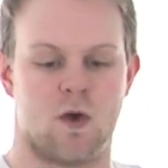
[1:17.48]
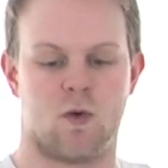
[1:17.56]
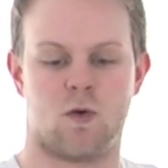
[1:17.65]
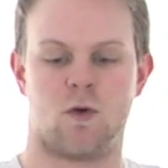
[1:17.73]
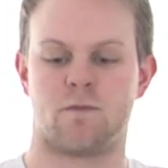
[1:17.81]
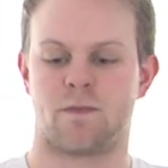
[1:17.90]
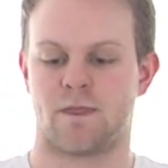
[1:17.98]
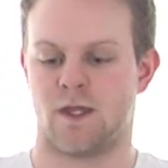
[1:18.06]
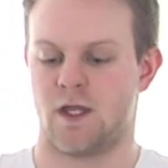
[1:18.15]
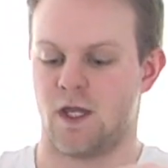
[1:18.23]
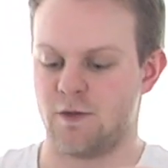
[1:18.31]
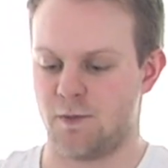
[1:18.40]
or
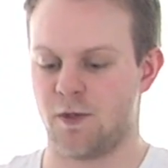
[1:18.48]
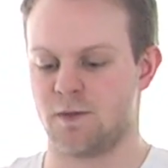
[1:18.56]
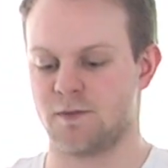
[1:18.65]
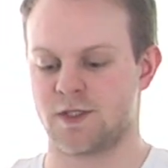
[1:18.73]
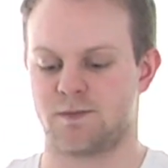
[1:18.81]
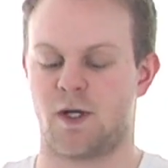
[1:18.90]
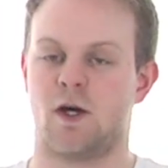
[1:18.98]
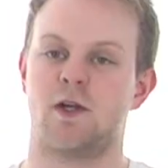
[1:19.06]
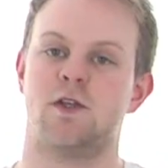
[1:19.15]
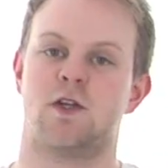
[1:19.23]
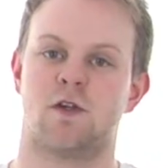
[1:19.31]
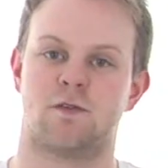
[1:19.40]
you put them
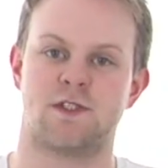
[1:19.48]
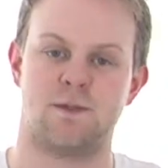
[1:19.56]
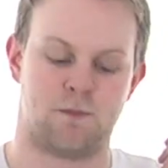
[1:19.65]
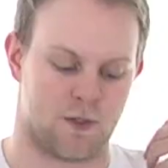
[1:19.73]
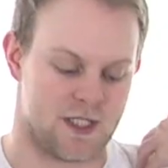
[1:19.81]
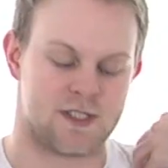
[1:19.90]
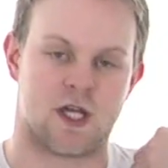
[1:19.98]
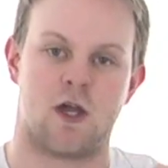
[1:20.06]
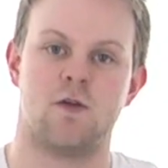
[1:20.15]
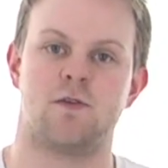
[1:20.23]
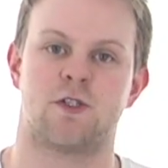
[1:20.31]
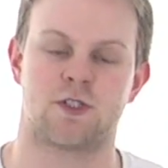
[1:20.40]
apart, you can obviously put these
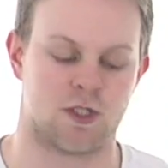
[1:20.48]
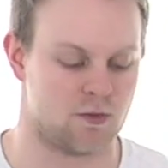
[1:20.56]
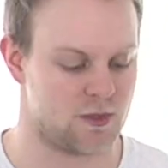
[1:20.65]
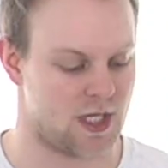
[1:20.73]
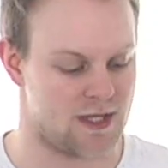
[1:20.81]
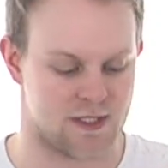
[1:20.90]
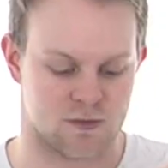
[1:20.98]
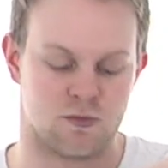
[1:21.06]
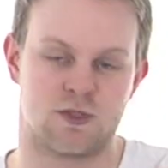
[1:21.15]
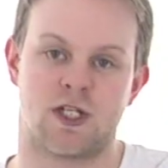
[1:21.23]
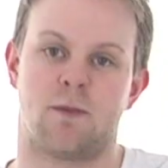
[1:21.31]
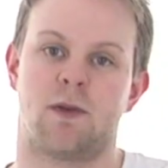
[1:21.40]
over your shoulder and this
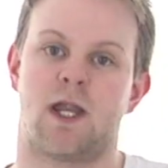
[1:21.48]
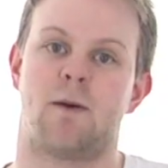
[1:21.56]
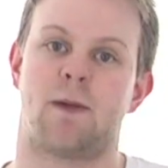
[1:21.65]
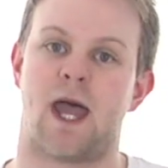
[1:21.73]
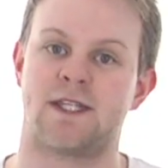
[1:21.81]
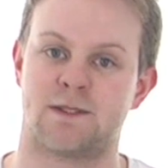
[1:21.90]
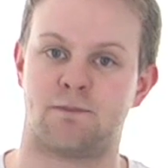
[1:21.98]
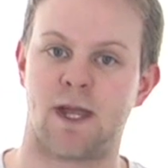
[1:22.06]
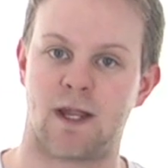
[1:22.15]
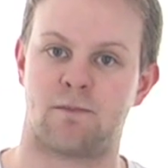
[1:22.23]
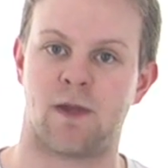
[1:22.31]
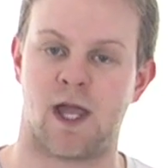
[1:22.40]
will double up as a
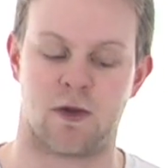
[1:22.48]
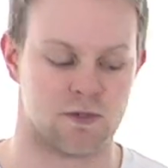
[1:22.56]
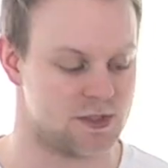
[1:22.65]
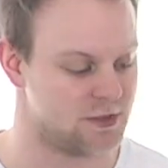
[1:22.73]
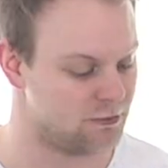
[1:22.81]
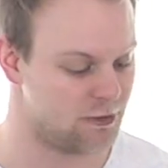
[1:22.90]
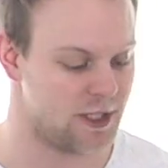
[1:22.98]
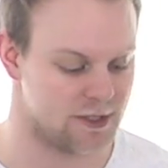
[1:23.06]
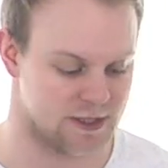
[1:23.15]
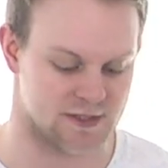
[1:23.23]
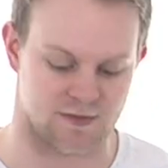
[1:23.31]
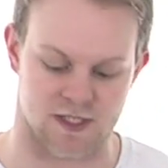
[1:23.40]
backpack, which is a really
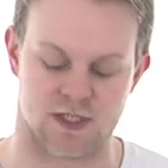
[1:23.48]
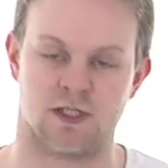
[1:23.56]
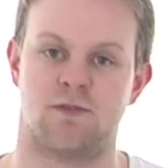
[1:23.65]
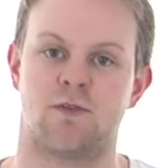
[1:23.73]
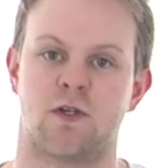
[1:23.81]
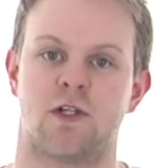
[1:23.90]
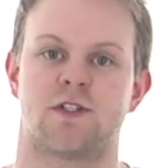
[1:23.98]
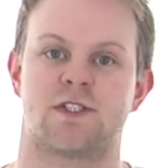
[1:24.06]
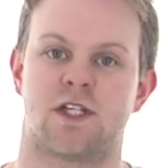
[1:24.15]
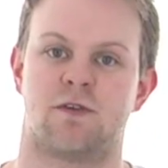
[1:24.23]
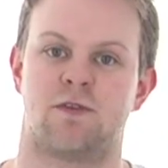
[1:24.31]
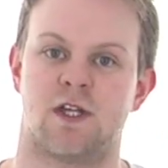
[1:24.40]
nice feature if you've got lots
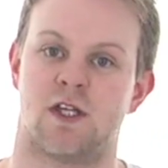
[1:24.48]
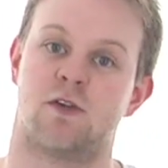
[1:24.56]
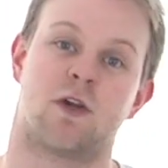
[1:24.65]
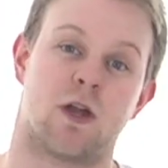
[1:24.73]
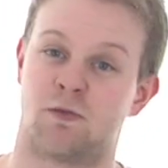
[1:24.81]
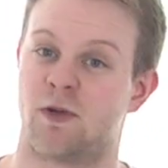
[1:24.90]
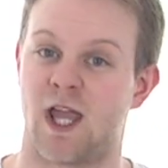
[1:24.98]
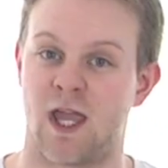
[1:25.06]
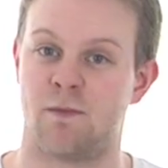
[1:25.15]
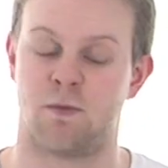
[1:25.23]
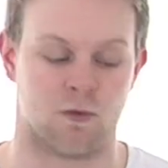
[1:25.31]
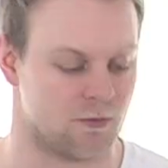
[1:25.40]
of stuff in it and you're going for an
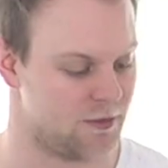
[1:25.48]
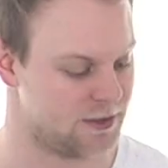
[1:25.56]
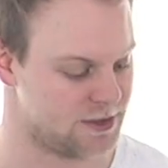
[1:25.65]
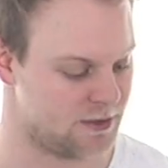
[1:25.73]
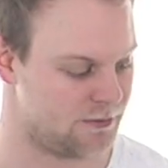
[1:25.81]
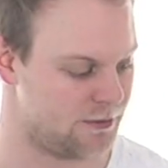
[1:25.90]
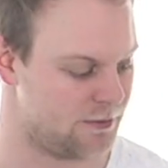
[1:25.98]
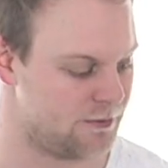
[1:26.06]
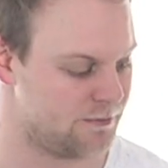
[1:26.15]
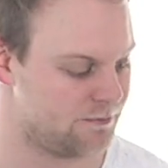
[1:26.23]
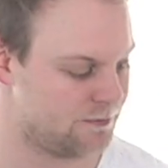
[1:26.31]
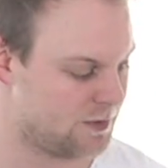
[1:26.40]
airport, for
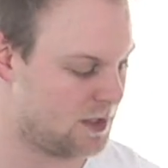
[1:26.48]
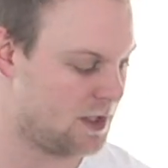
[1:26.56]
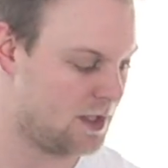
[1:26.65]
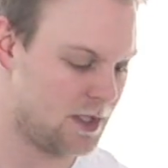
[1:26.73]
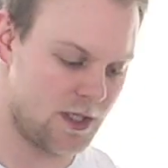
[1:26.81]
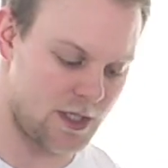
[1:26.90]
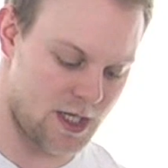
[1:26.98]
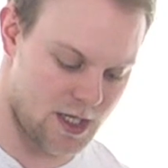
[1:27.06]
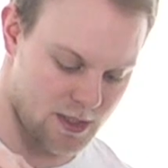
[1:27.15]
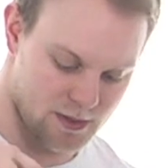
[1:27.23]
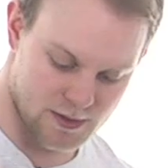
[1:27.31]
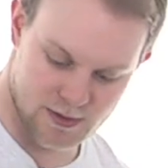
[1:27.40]
example.
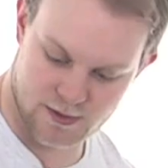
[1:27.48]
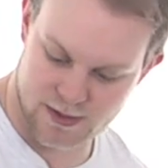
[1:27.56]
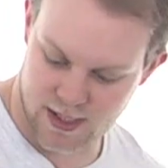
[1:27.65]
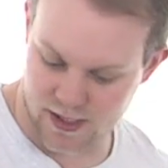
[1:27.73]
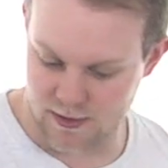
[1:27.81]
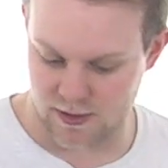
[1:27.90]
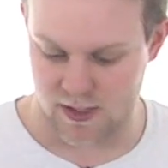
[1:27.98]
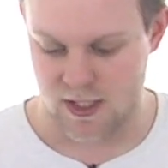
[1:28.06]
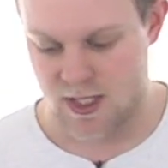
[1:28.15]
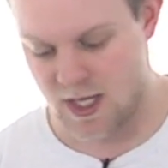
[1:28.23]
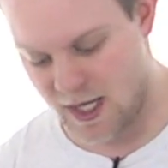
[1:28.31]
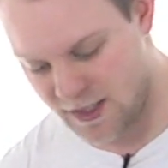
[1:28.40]
So taking a look
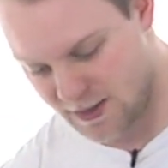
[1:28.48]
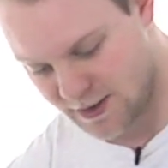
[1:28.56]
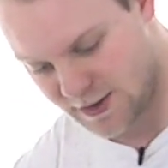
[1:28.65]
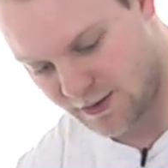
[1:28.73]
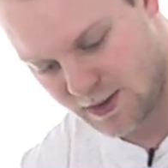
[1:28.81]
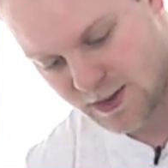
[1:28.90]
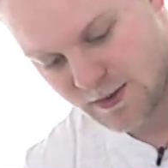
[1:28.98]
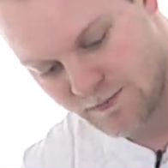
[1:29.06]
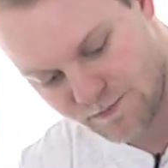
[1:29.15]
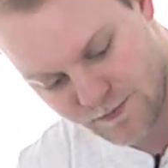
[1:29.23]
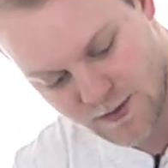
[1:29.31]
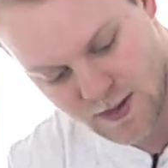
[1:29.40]
at the inside,
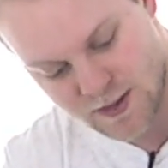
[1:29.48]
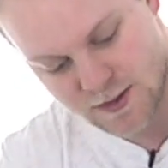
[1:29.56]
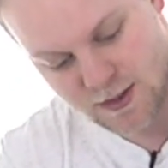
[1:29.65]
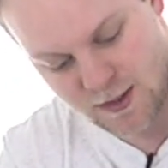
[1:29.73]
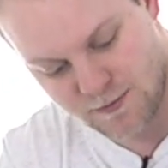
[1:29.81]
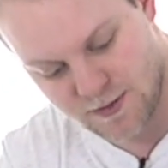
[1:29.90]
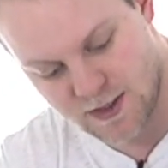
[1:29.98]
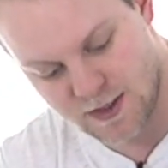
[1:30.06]
just open